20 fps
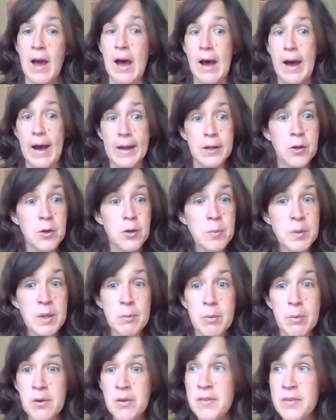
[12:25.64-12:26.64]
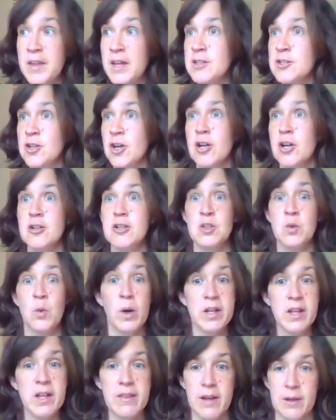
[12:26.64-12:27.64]
I know people that charge
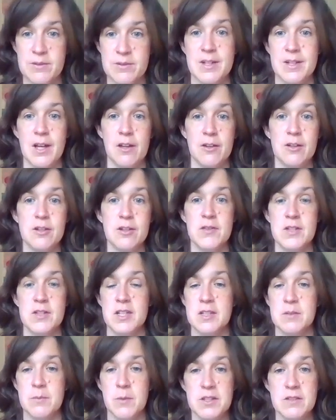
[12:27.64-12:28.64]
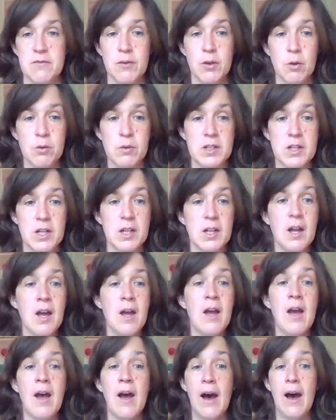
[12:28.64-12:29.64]
$20,000 for 6 months of coaching.
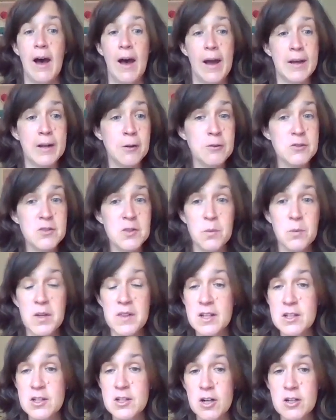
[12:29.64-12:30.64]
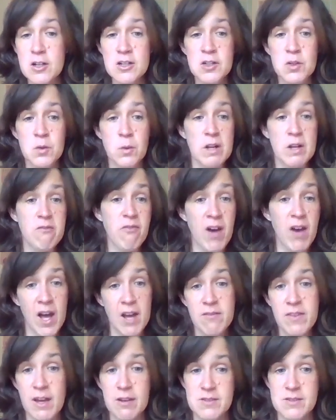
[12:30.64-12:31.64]
I know someone that charges
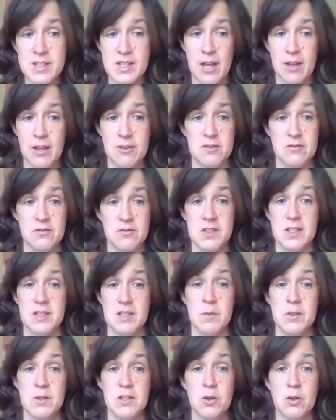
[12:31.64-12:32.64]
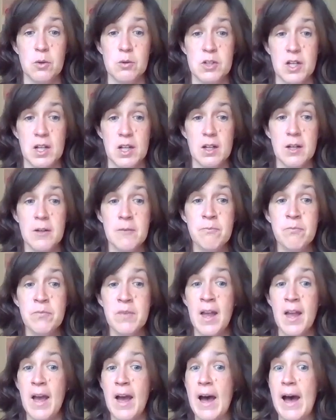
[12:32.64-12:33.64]
$25,000 for 6 months of coaching.
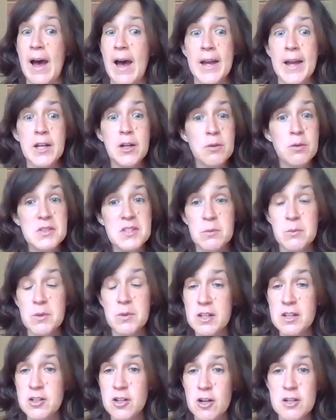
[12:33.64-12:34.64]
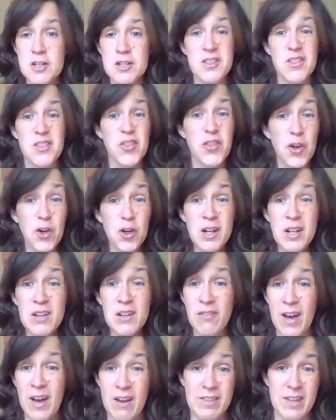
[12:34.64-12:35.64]
I know someone that charges
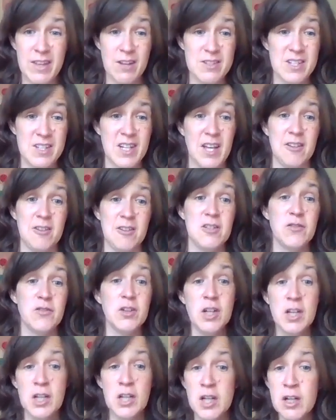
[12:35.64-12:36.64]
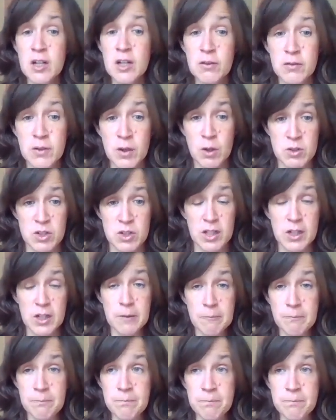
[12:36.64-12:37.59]
$35,000 for a year of coaching.